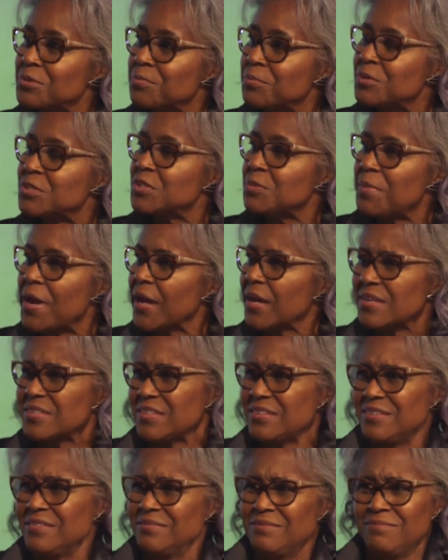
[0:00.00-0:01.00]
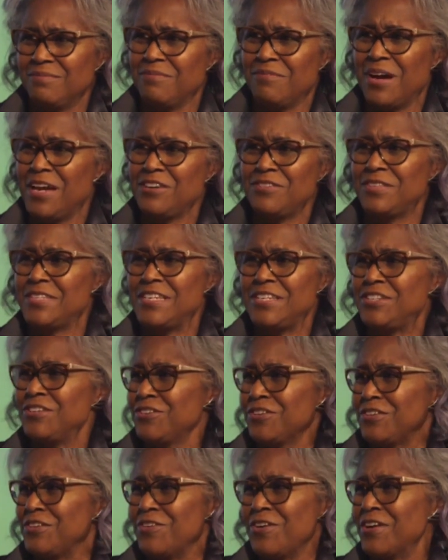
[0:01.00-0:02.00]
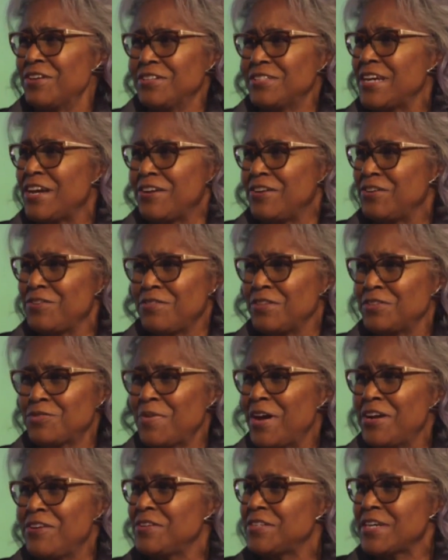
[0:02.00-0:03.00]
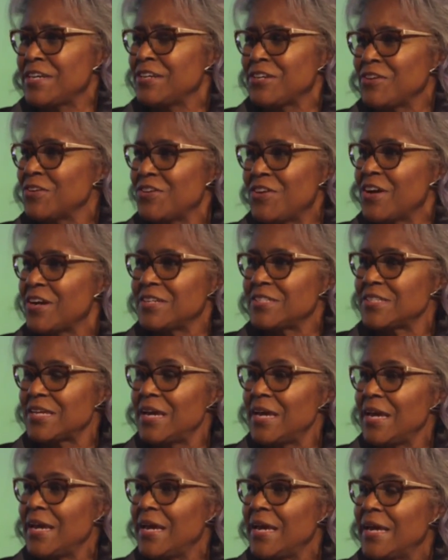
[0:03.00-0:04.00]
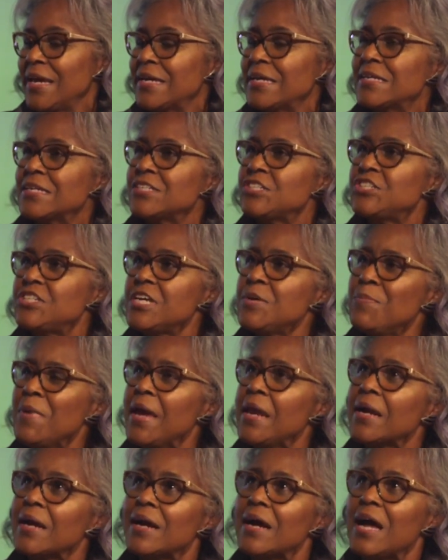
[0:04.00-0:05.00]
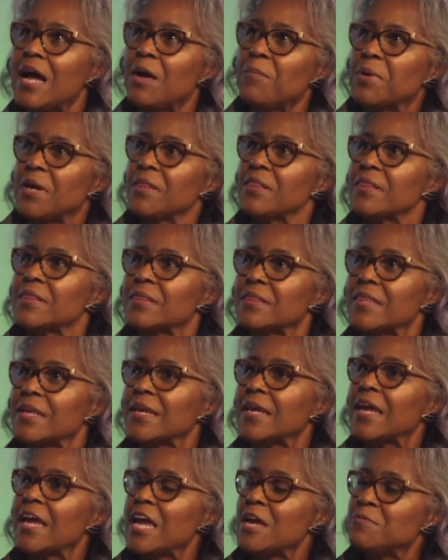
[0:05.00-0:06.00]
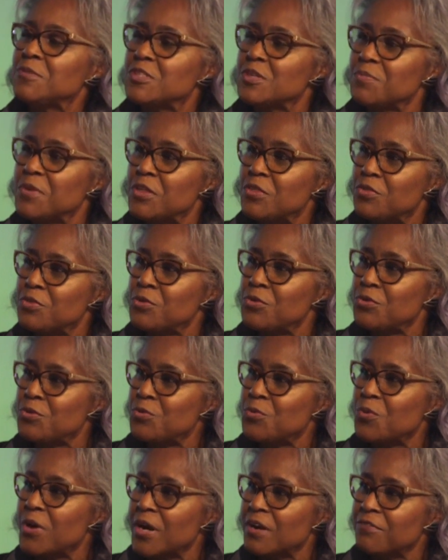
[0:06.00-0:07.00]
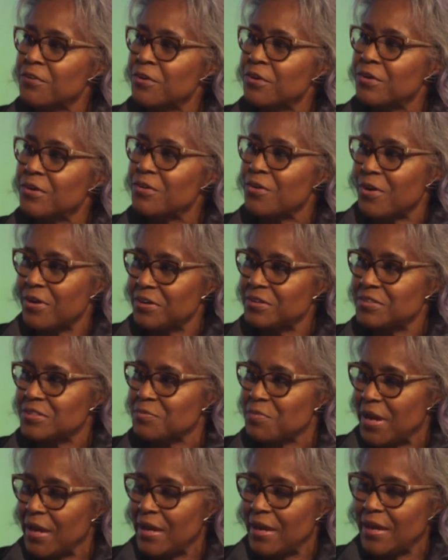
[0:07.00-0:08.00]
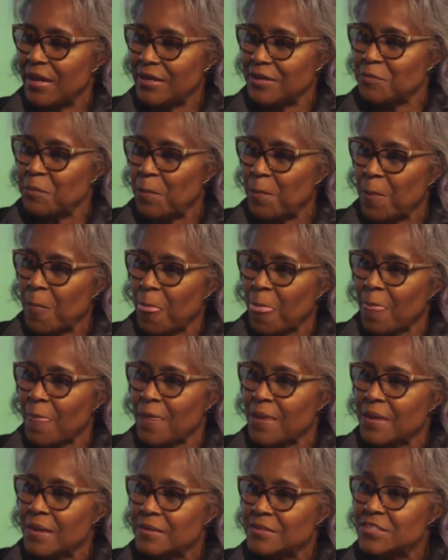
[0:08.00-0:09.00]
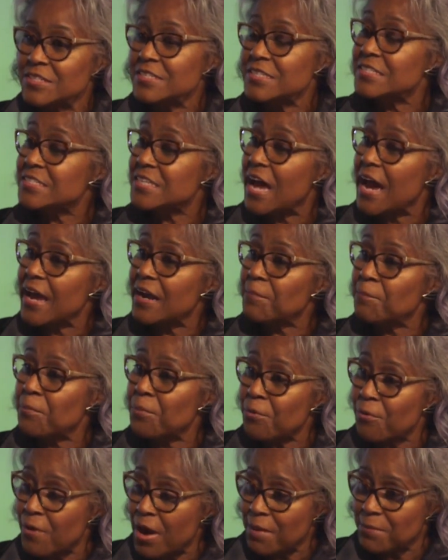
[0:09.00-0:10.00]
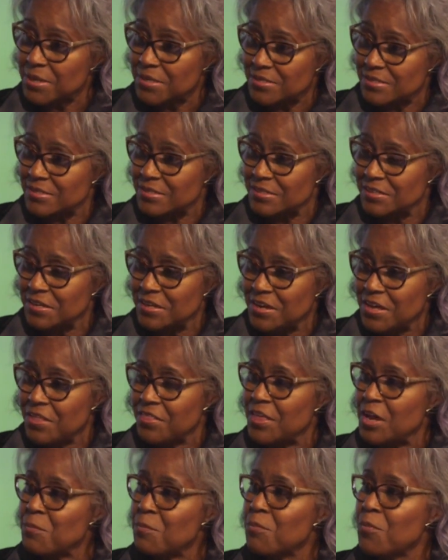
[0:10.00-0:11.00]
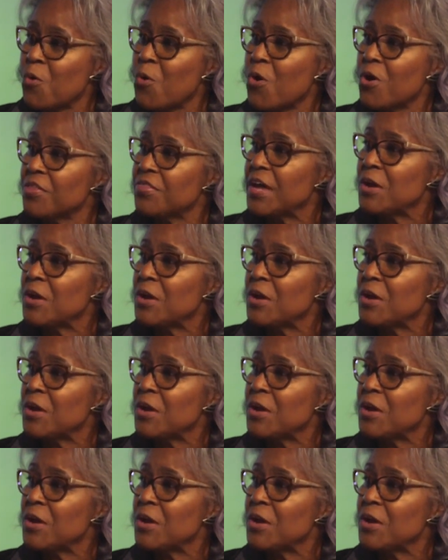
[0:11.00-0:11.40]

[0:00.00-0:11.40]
push back and say, why are you teaching your daughters how to do this? Why are you telling your daughters? She made a comment that came to me through one of her daughters, my aunt. She says, Ida promised that more